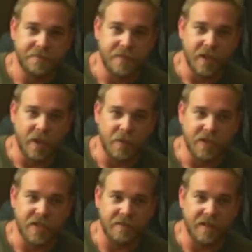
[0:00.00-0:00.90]
You know,
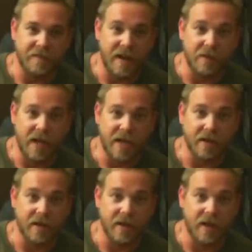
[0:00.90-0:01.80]
which if I were like
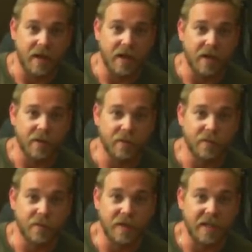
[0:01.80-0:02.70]

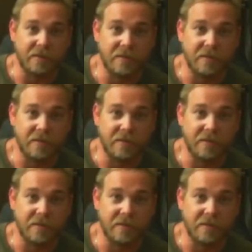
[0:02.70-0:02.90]
really